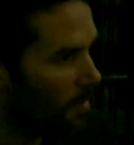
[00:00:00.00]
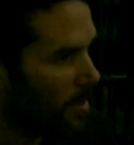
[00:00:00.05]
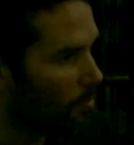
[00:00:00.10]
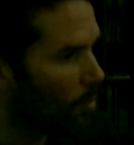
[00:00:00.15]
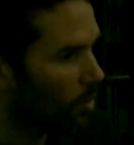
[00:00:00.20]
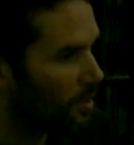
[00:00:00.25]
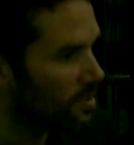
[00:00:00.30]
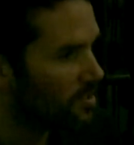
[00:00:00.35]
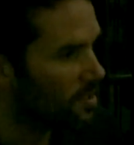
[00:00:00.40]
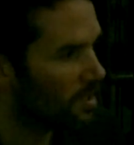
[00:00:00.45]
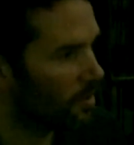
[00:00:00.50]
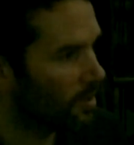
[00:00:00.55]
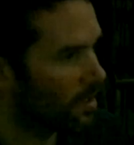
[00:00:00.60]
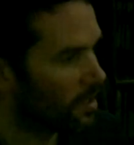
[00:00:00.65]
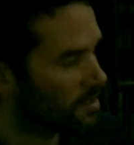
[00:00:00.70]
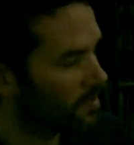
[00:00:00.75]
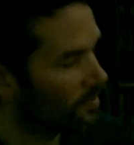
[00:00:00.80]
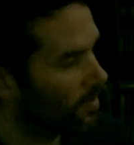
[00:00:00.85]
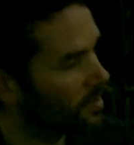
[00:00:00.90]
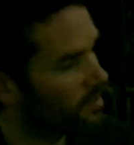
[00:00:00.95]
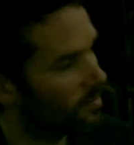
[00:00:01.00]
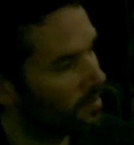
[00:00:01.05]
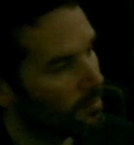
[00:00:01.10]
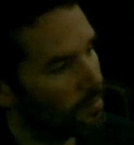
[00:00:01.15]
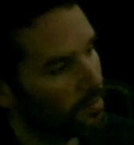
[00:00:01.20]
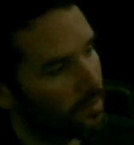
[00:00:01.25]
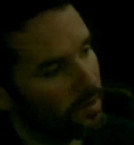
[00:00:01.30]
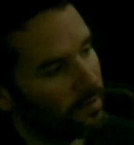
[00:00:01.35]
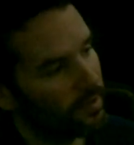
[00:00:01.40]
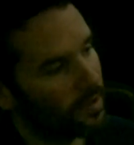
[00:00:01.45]
what it's doing is effectively
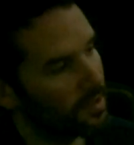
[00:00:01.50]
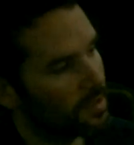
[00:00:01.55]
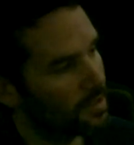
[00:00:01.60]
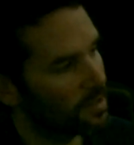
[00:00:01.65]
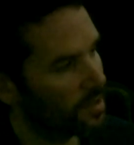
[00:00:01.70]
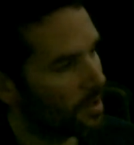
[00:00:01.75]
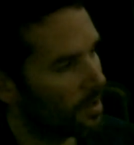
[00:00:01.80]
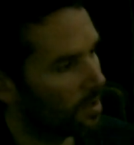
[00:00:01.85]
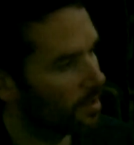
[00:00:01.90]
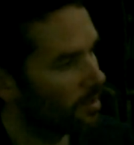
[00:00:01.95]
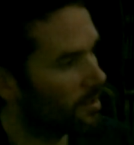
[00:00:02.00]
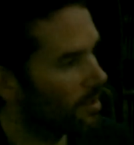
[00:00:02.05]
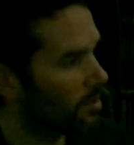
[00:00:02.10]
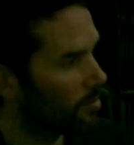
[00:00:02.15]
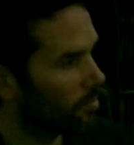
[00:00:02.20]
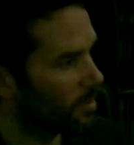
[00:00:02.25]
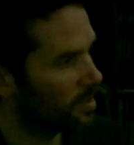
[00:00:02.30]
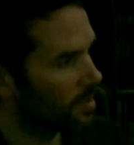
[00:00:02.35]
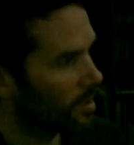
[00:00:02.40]
moving design a little bit